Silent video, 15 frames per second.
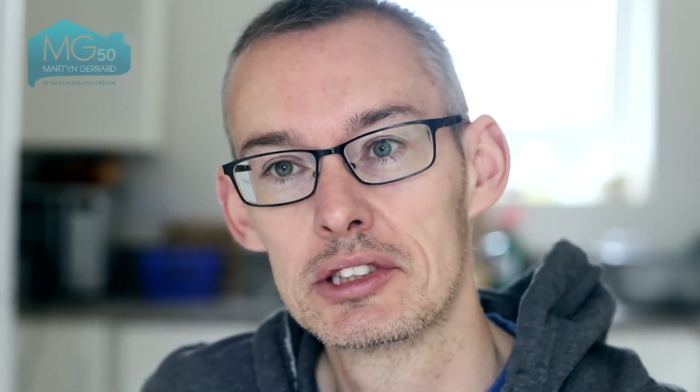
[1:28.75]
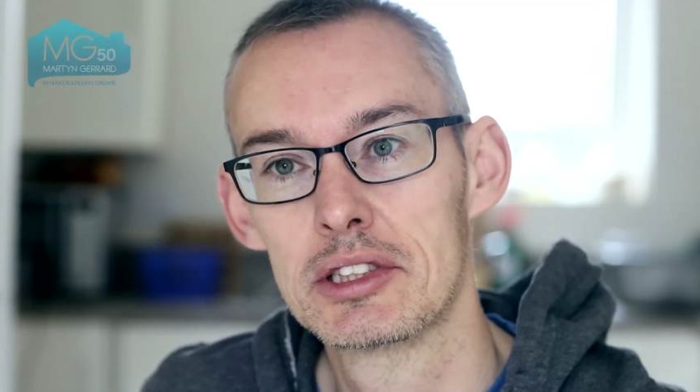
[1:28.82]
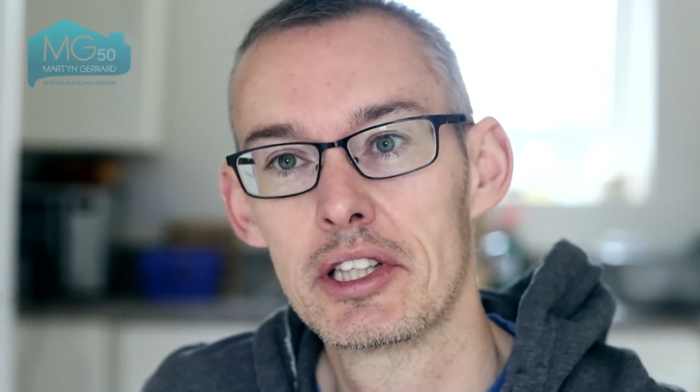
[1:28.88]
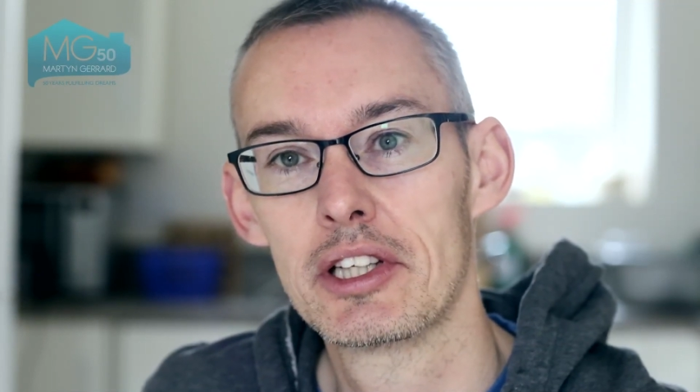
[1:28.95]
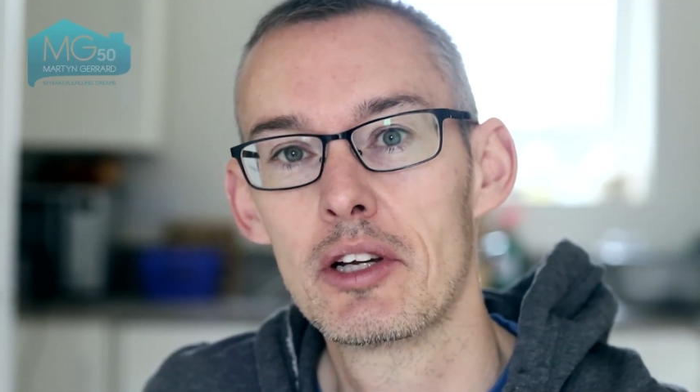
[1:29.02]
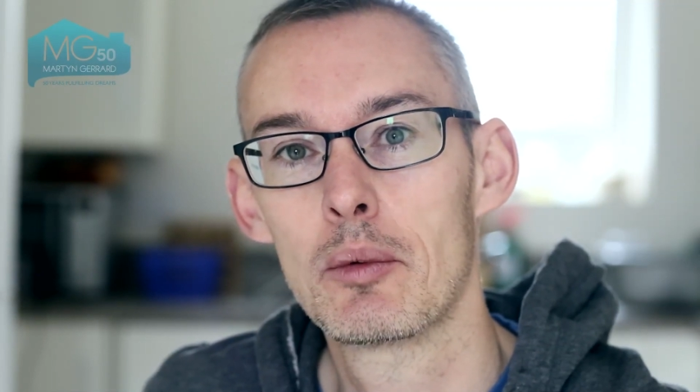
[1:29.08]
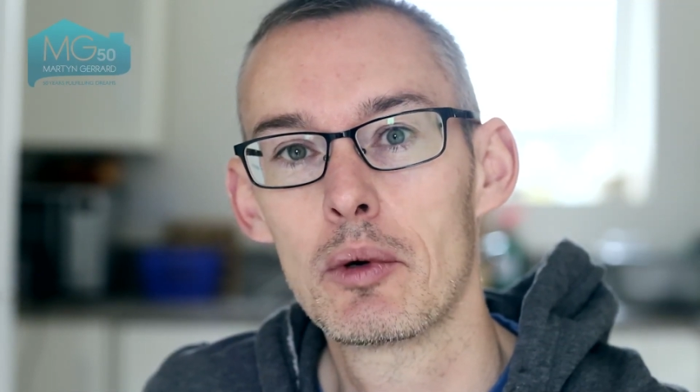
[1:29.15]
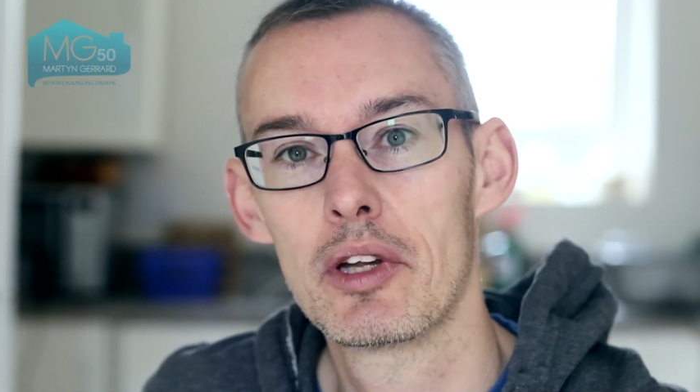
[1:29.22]
that
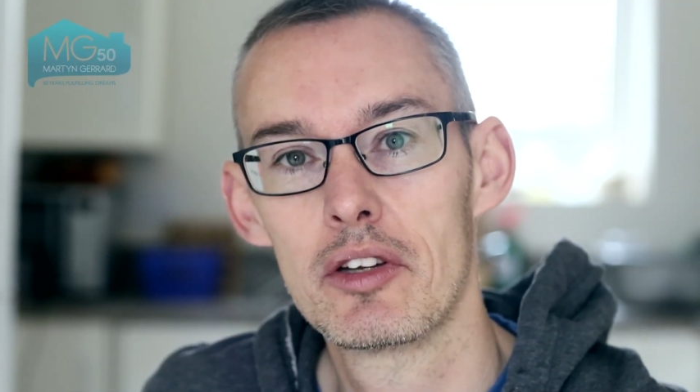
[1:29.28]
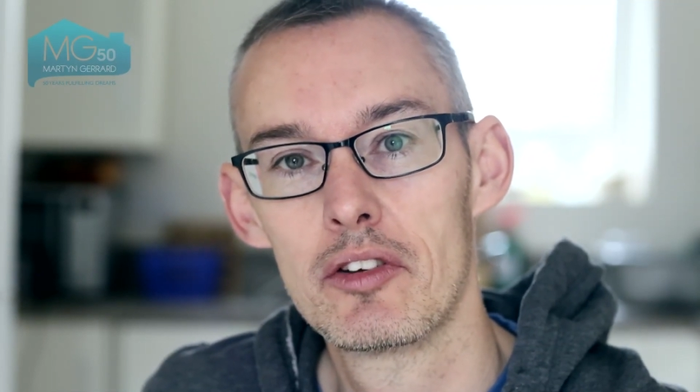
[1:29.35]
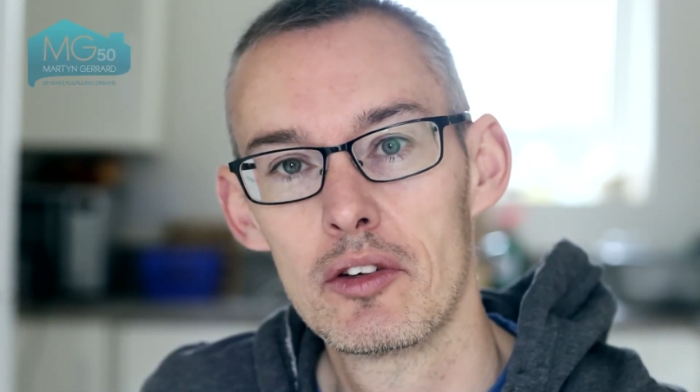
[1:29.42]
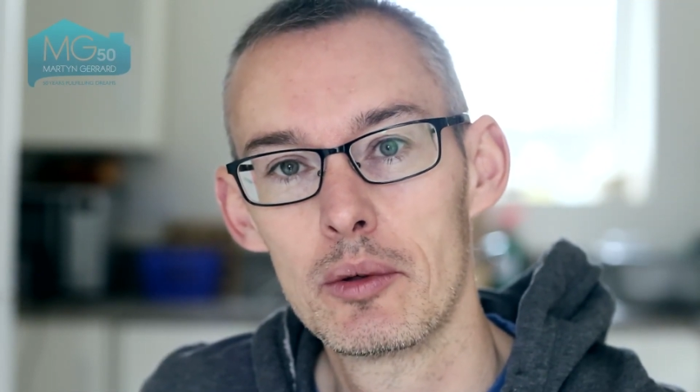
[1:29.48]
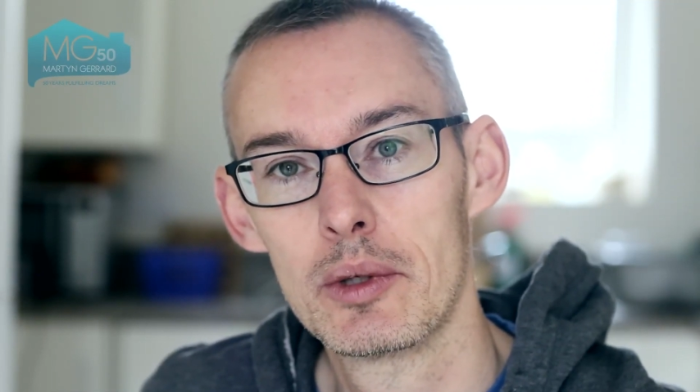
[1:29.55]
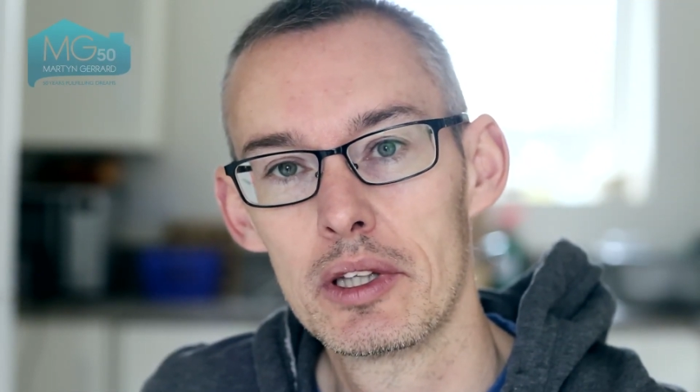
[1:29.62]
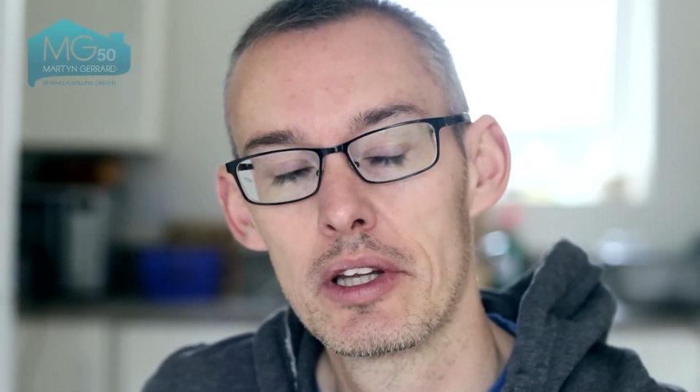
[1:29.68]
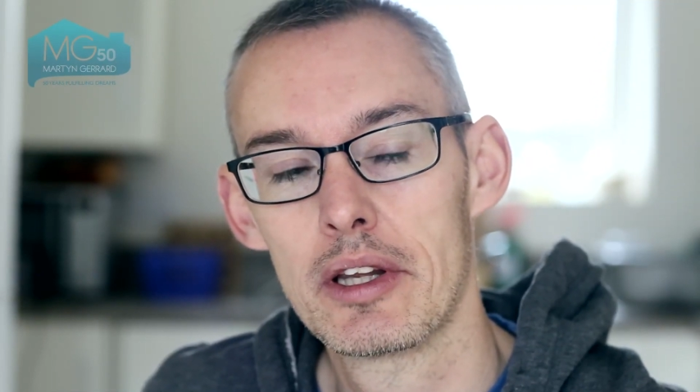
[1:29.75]
they know what they're
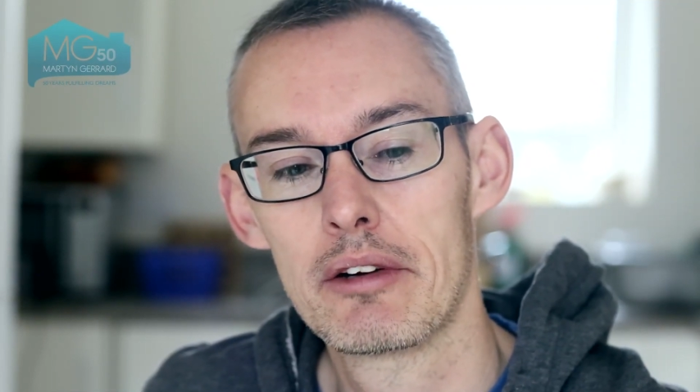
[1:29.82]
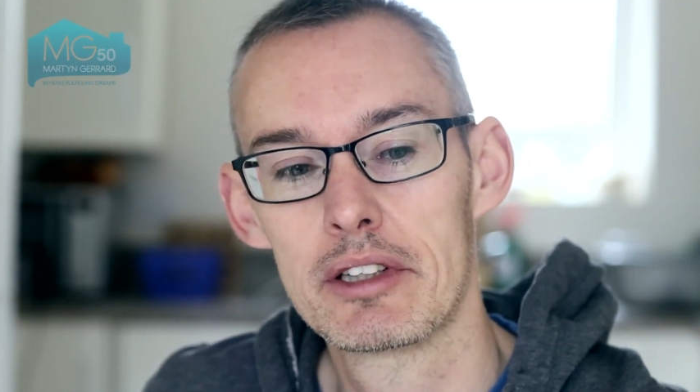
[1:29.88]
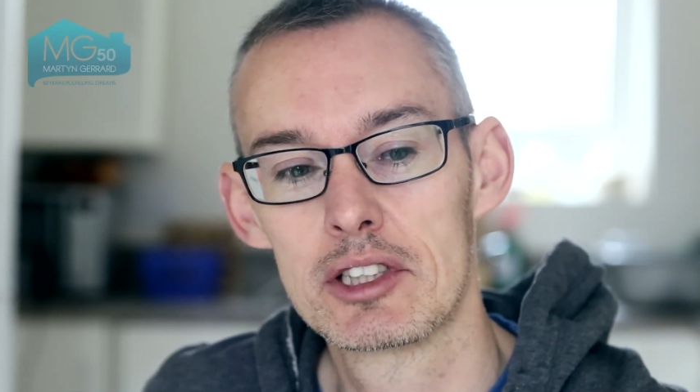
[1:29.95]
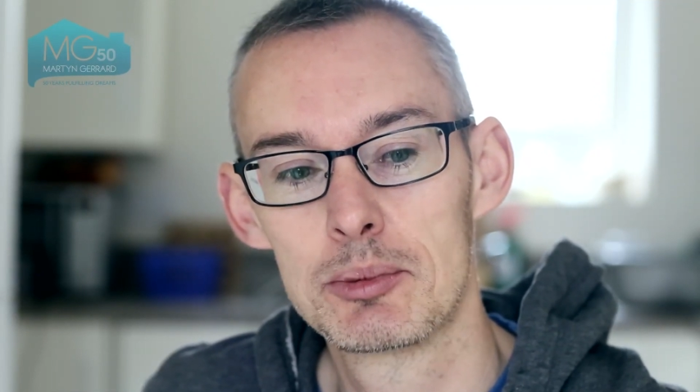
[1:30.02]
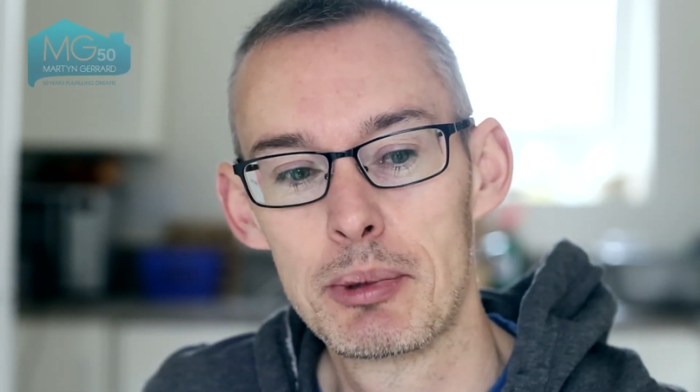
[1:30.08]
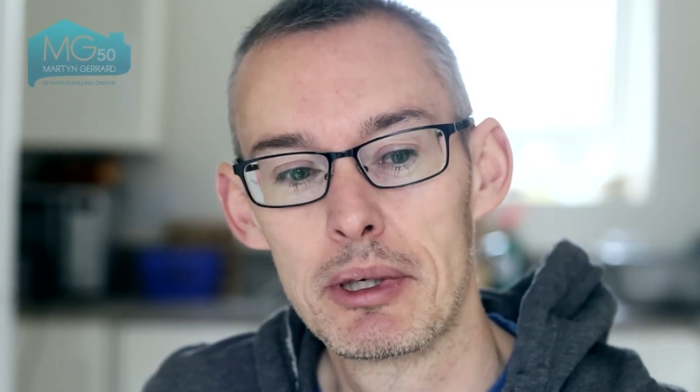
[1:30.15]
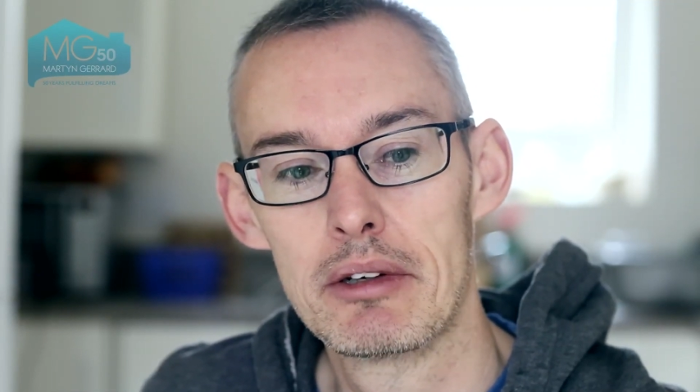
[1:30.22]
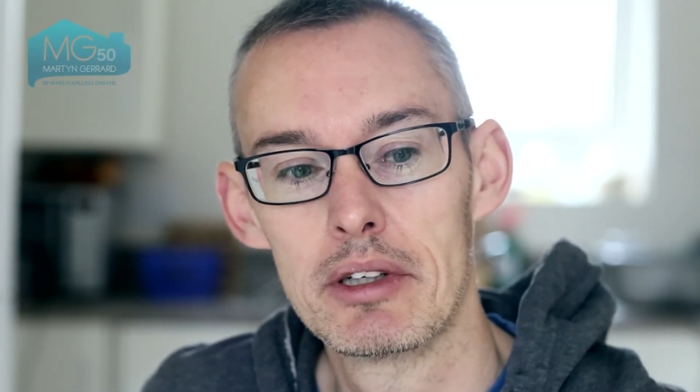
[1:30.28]
doing, that they're
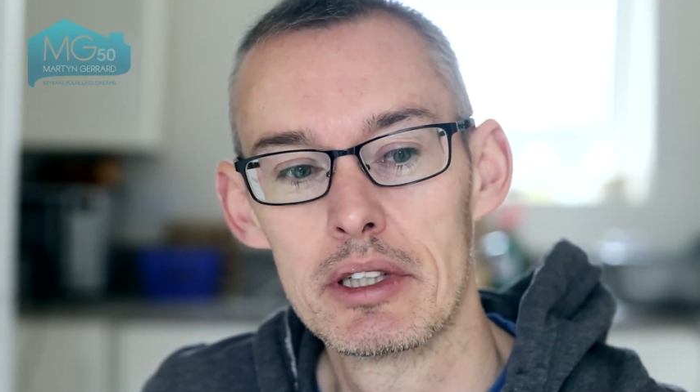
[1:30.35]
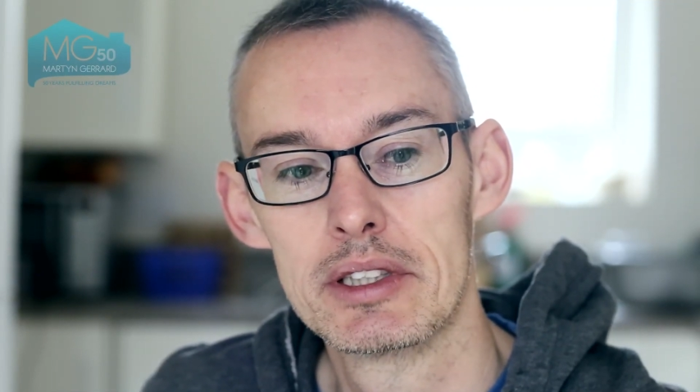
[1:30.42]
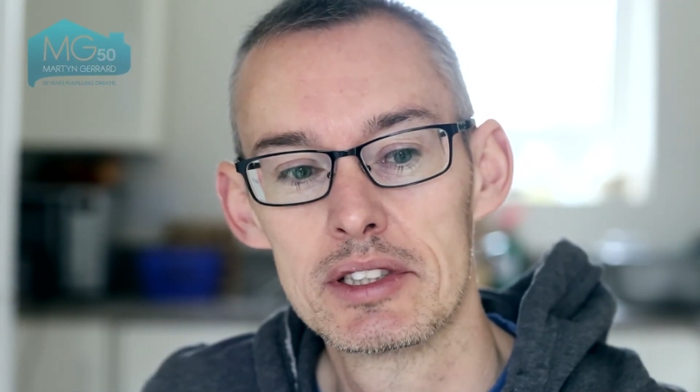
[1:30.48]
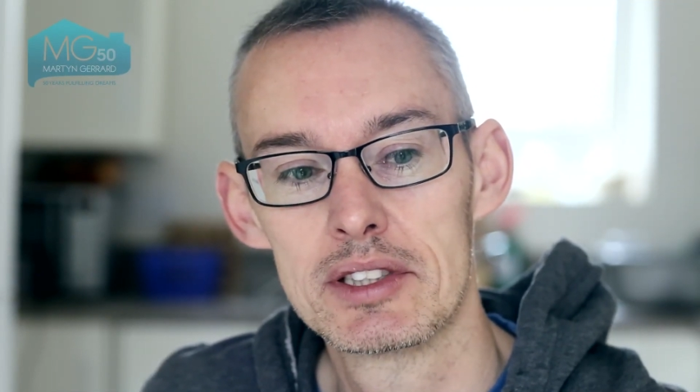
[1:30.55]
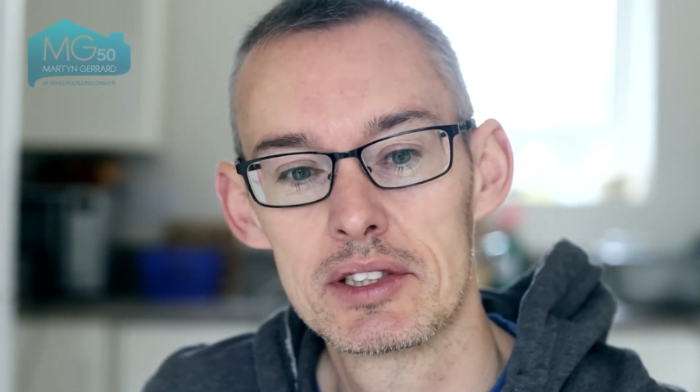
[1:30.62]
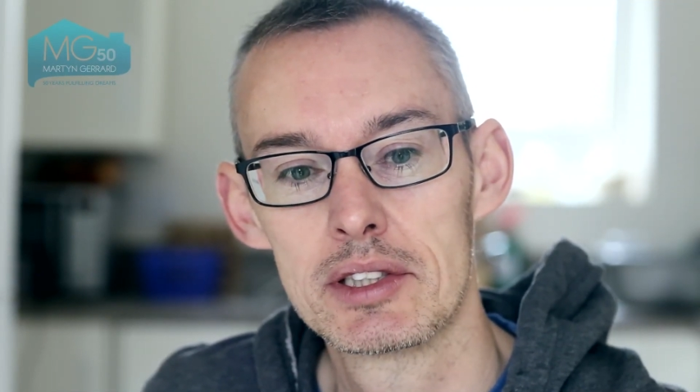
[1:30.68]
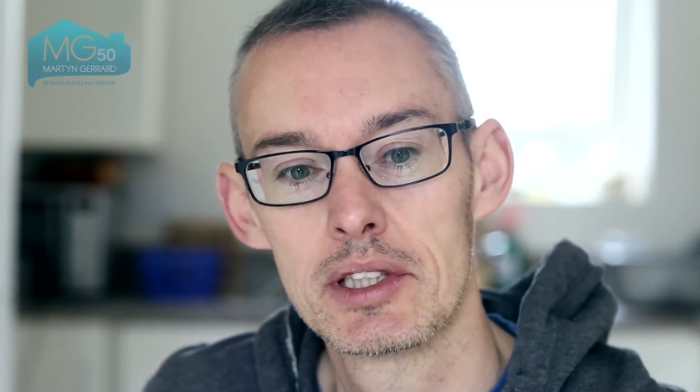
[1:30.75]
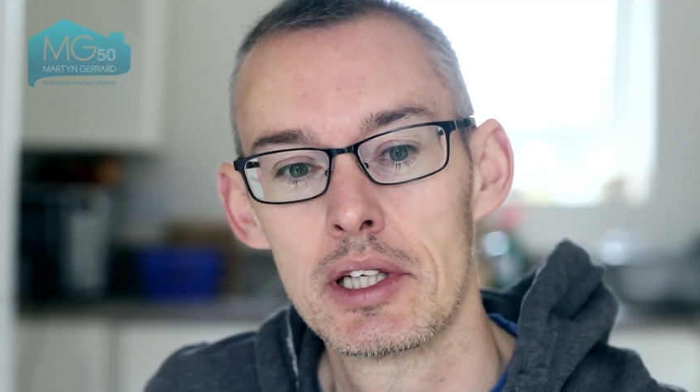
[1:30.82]

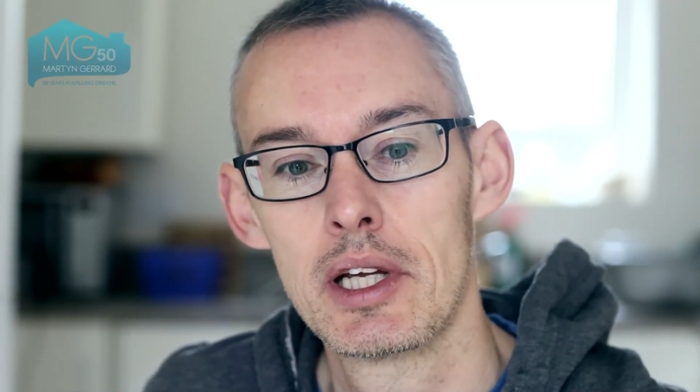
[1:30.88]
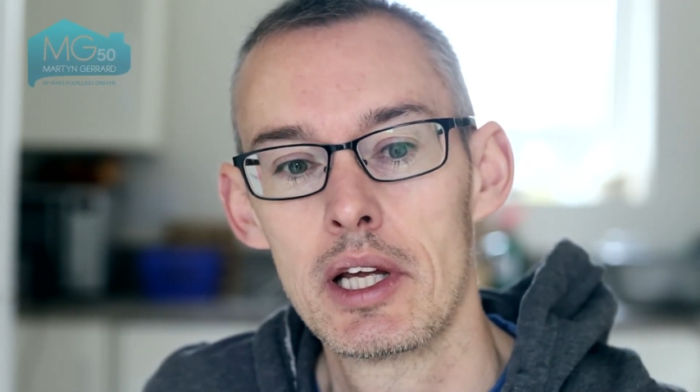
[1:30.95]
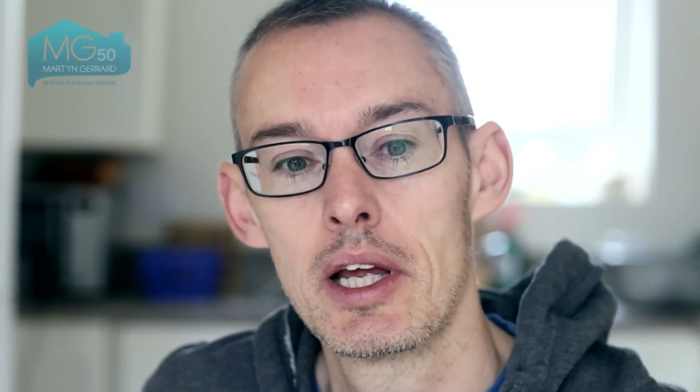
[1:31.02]
experienced,